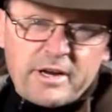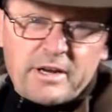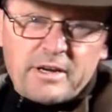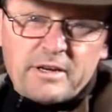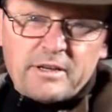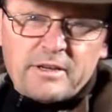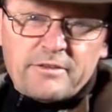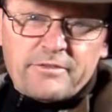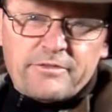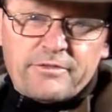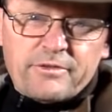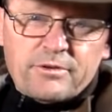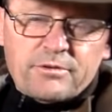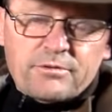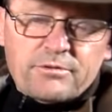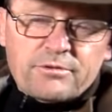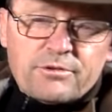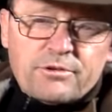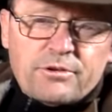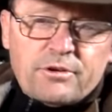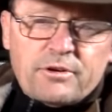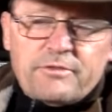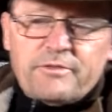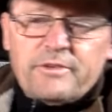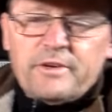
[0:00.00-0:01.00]
end of your four
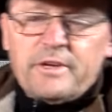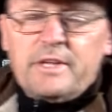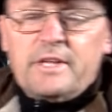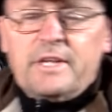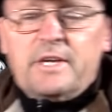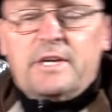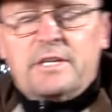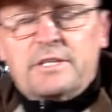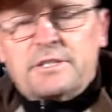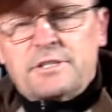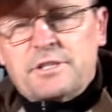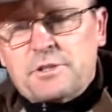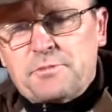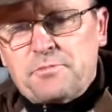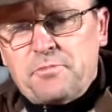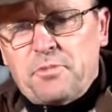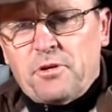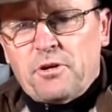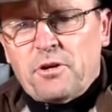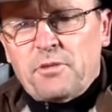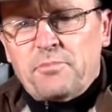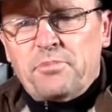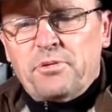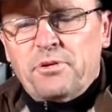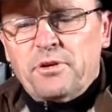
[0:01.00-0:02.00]
drive just
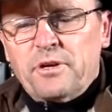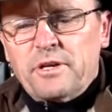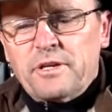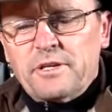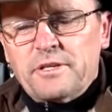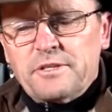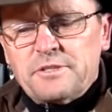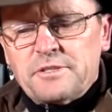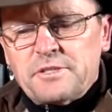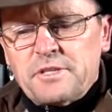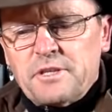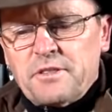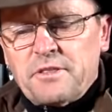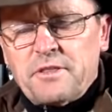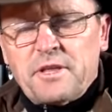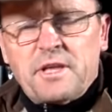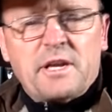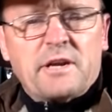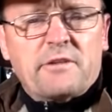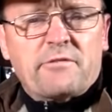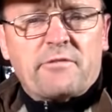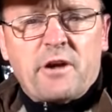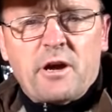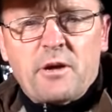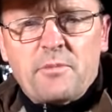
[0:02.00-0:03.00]
by putting in
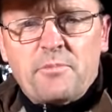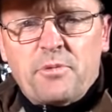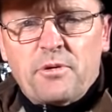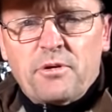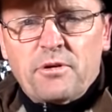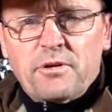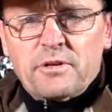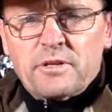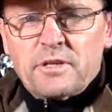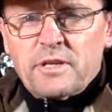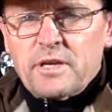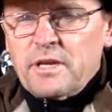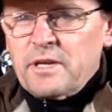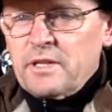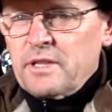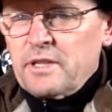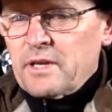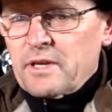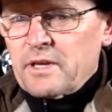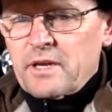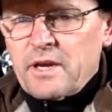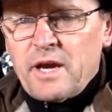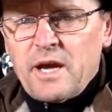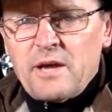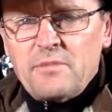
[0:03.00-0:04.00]
synthetic rope on and getting
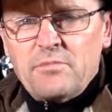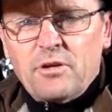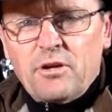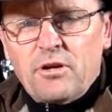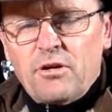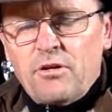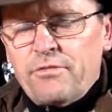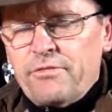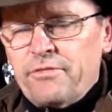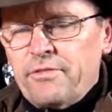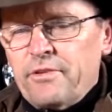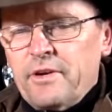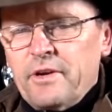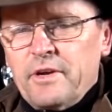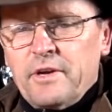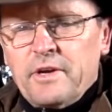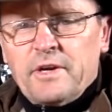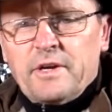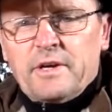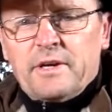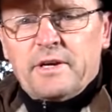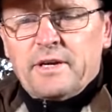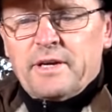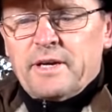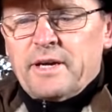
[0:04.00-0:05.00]
that cable off.
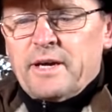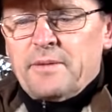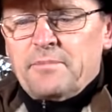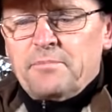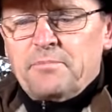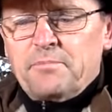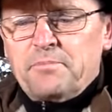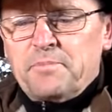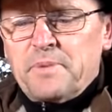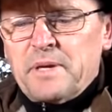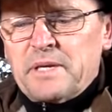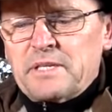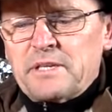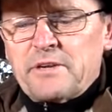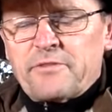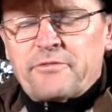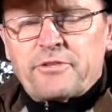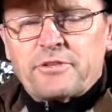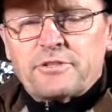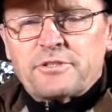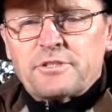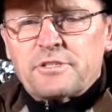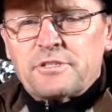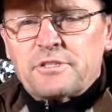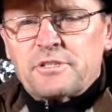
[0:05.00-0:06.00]
Um, big
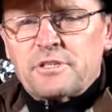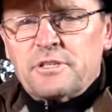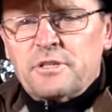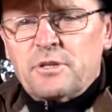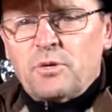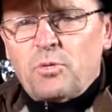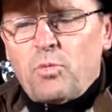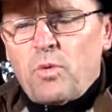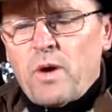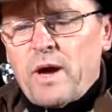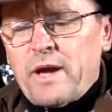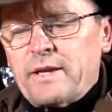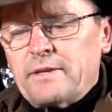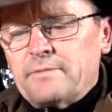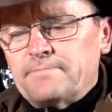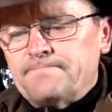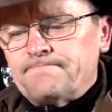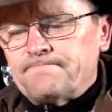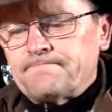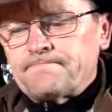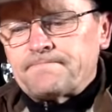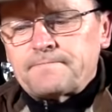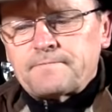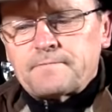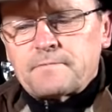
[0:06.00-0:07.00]
differences in the weight,
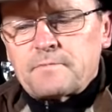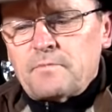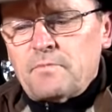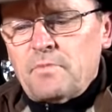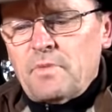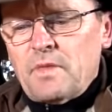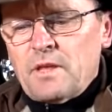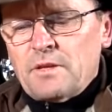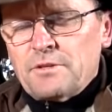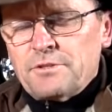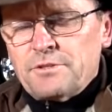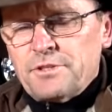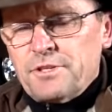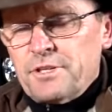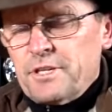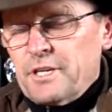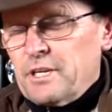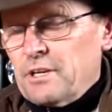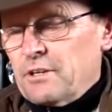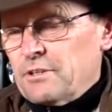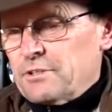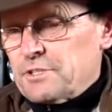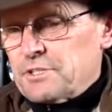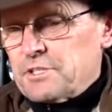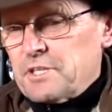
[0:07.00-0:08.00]

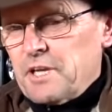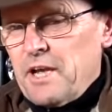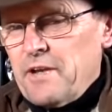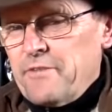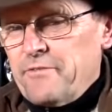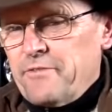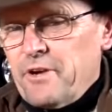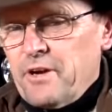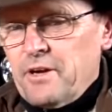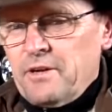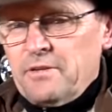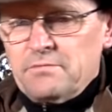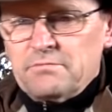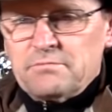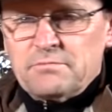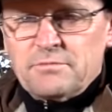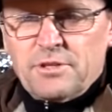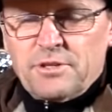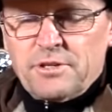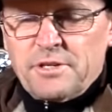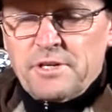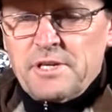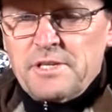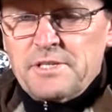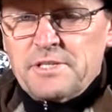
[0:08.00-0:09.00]
certainly a lot safer, a
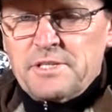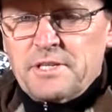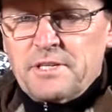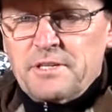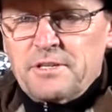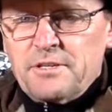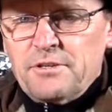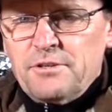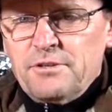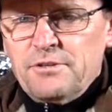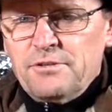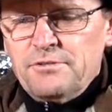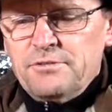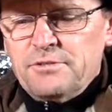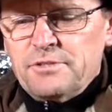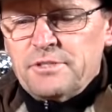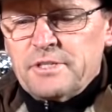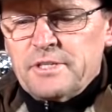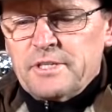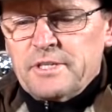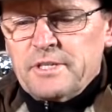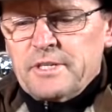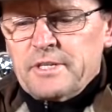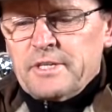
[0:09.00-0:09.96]
lot easier to use.